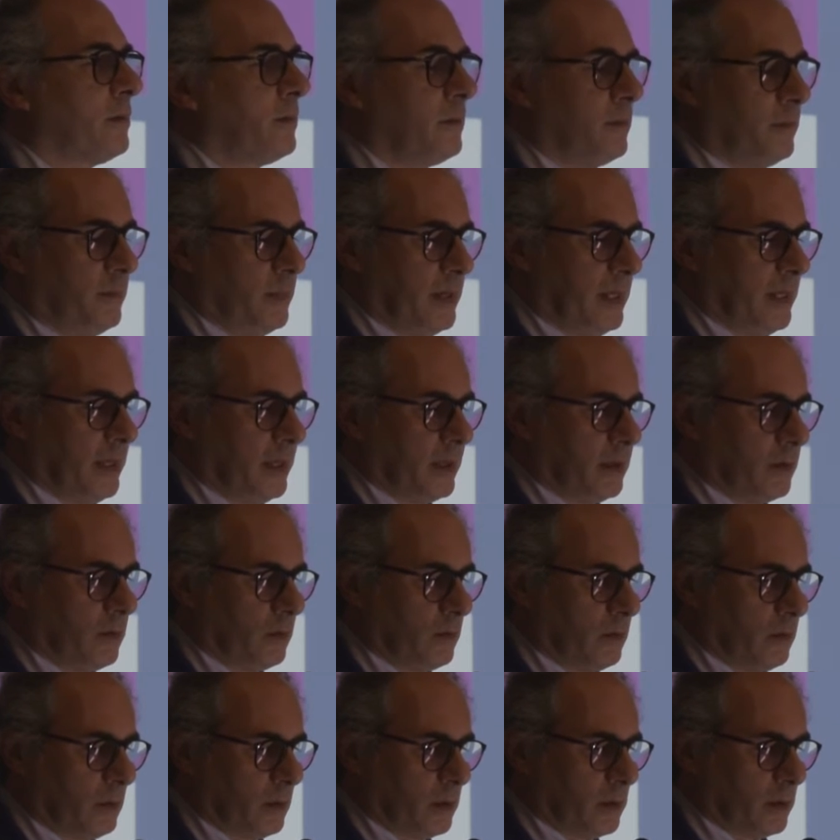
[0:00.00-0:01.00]

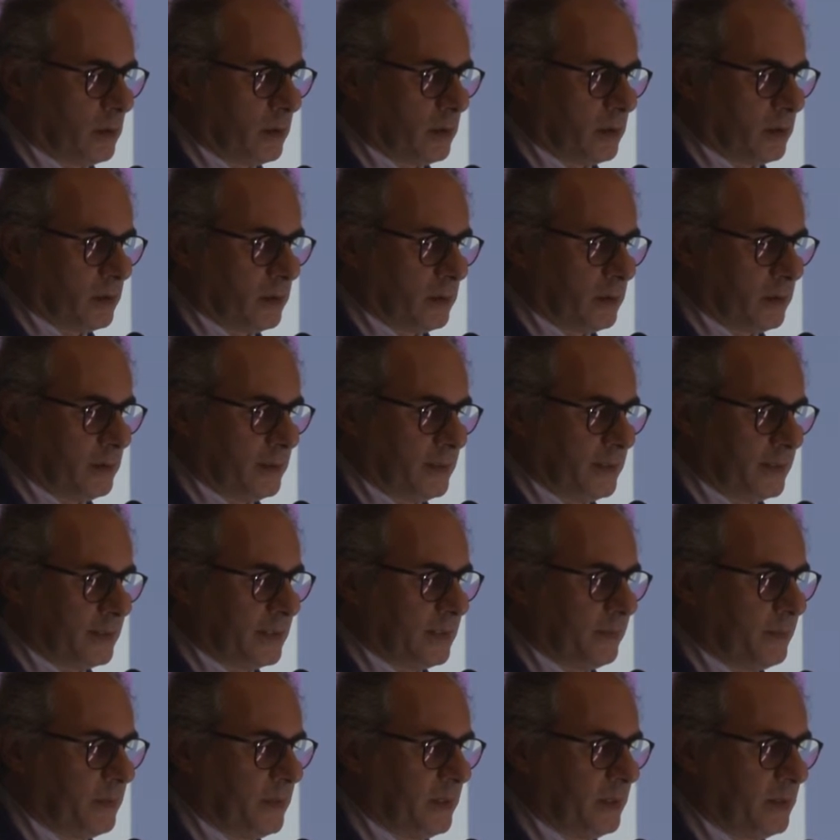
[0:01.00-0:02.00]
medical
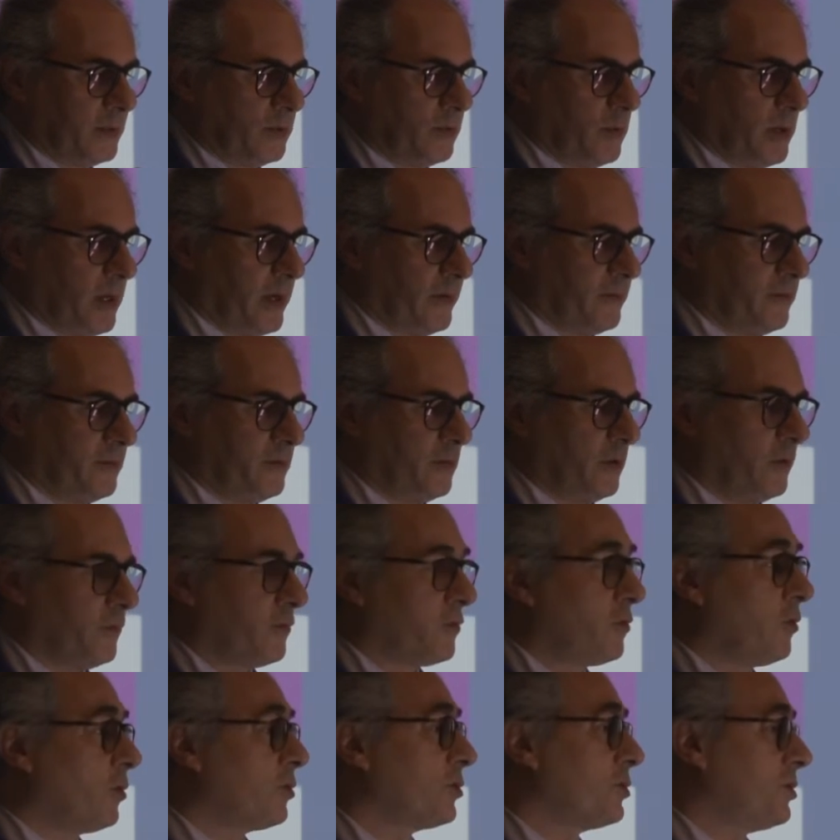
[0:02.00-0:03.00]
disciplines, you have, of
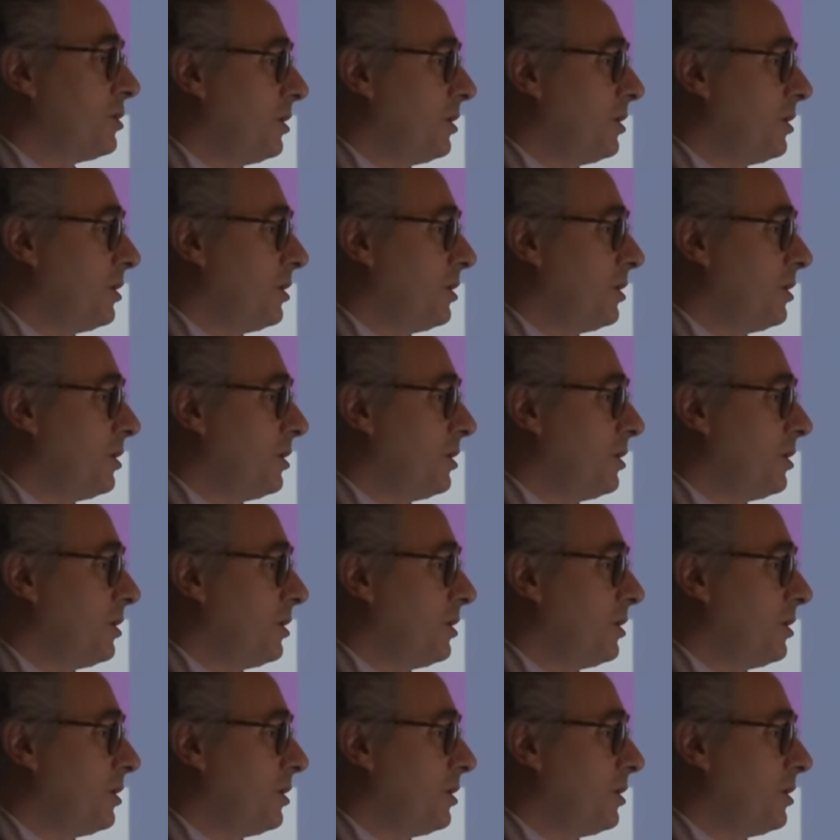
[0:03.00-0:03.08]
course,